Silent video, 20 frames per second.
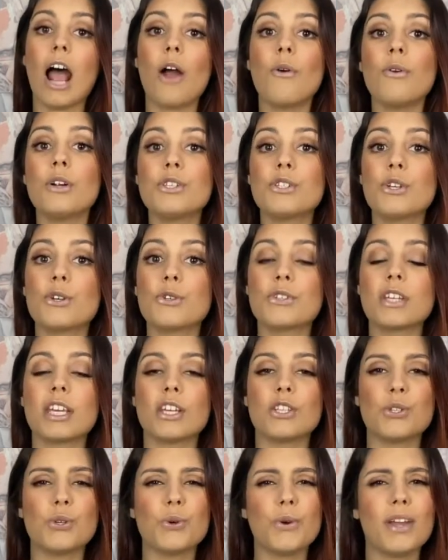our toes
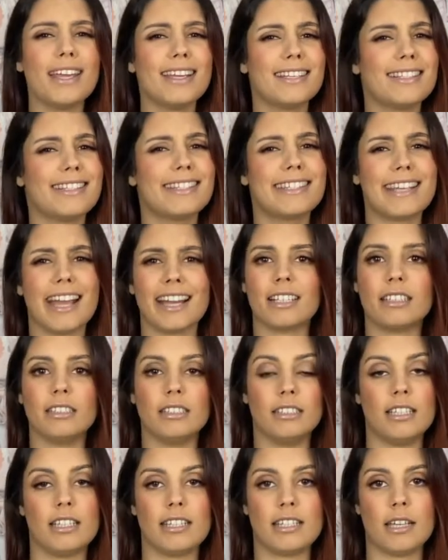can do exactly
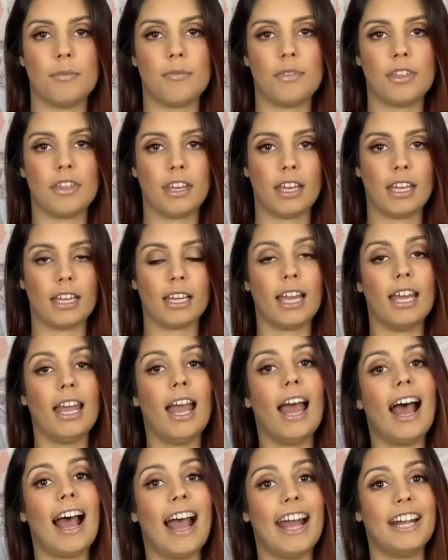the same thing.
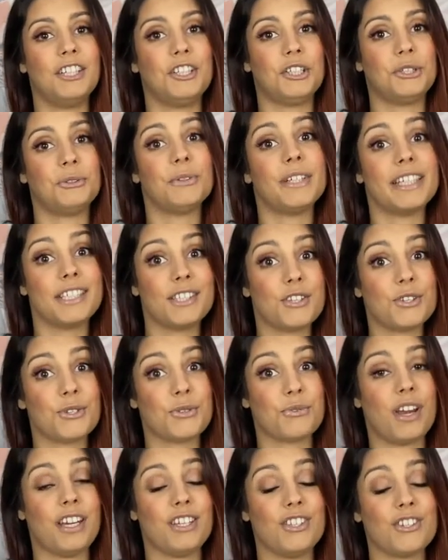I know, it's
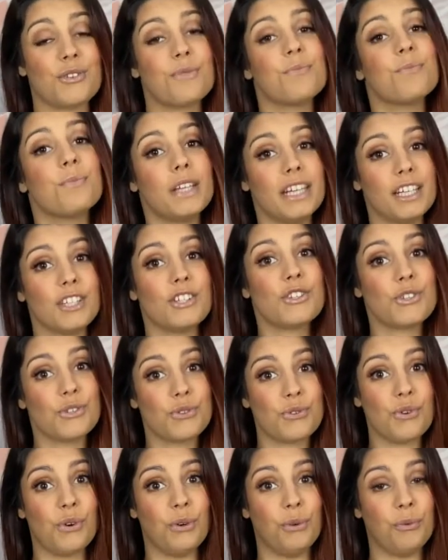strange, but it's
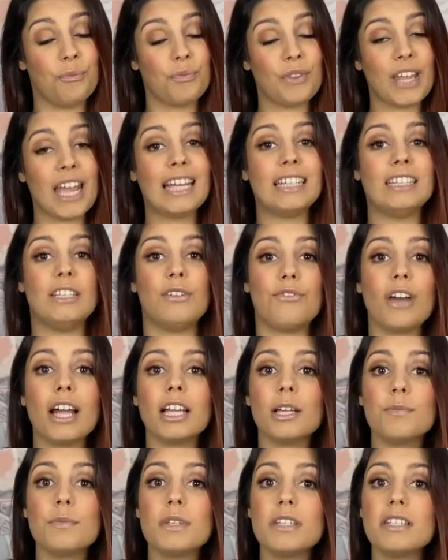true.
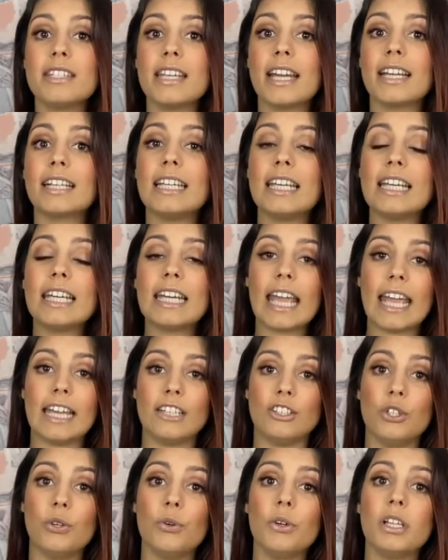Develop this technique and
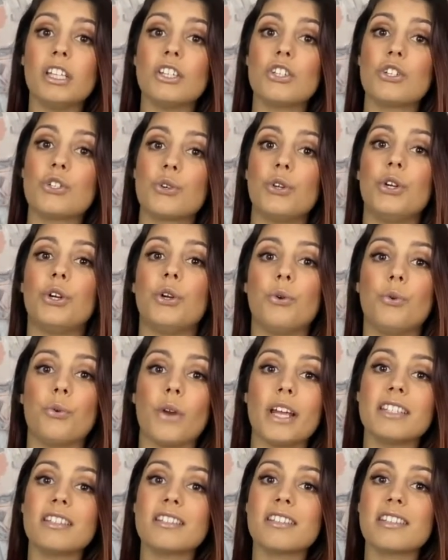you will ensure
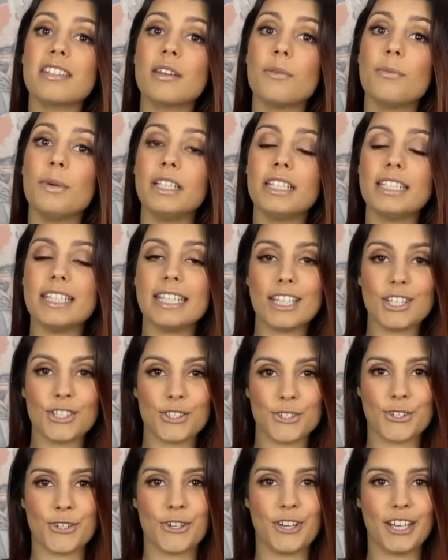greater stability
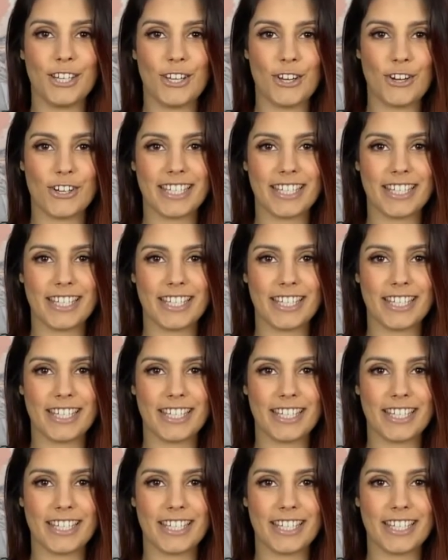during your